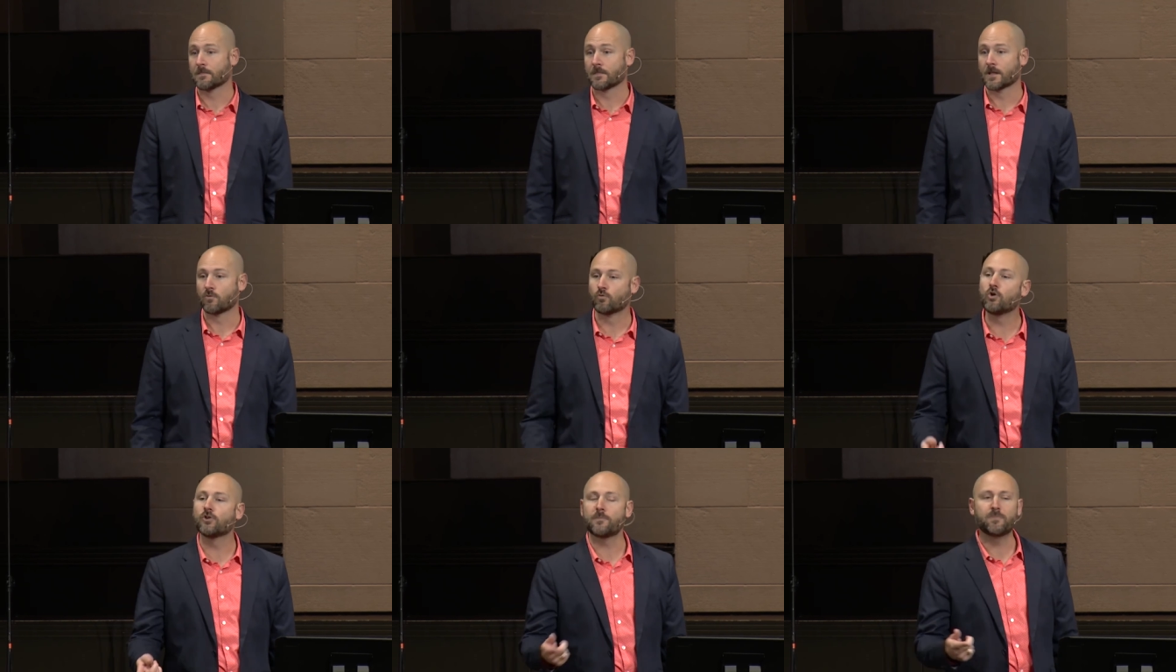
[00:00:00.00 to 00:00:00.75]

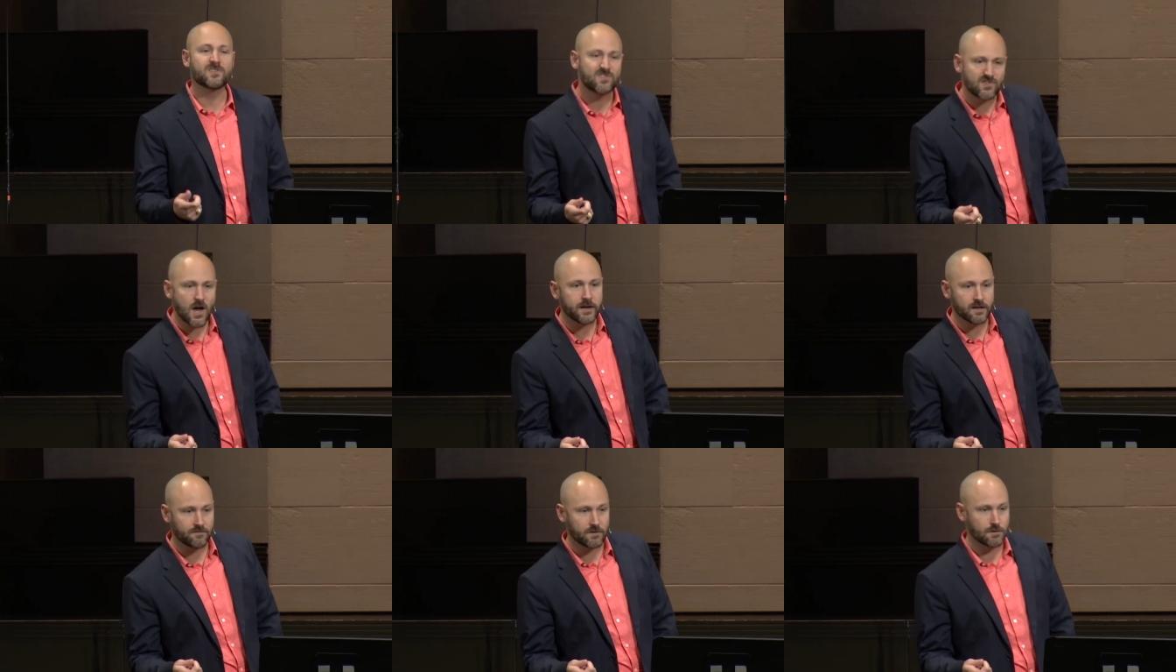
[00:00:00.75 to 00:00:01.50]
Rolled up inside
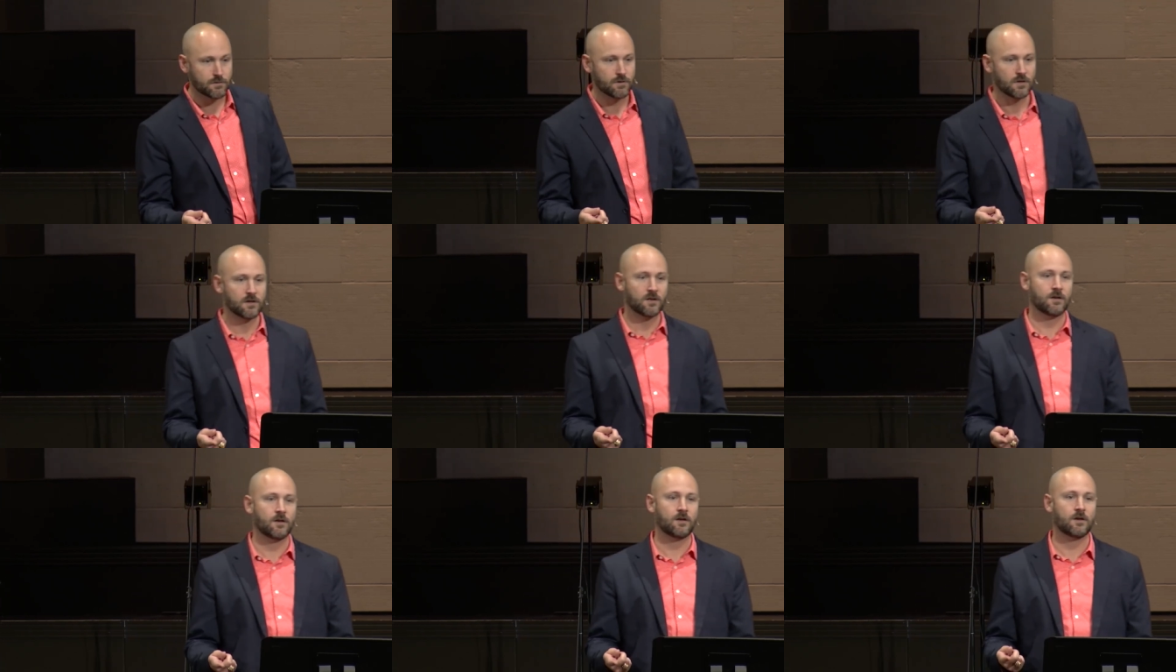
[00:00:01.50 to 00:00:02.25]
of you,
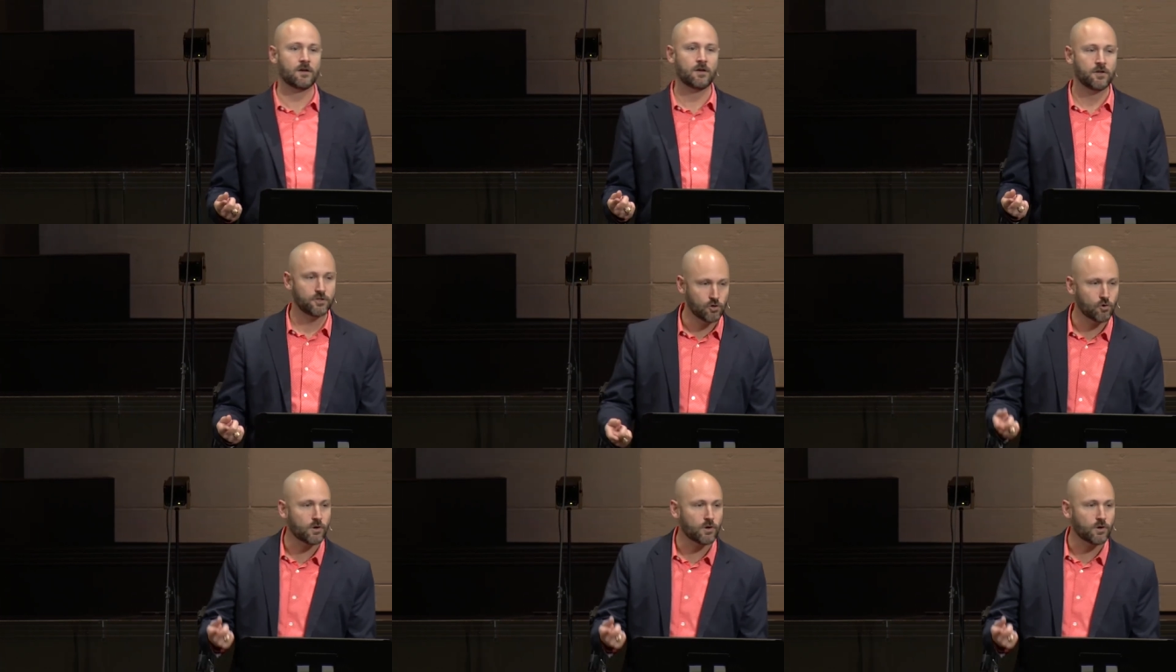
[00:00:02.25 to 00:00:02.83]
your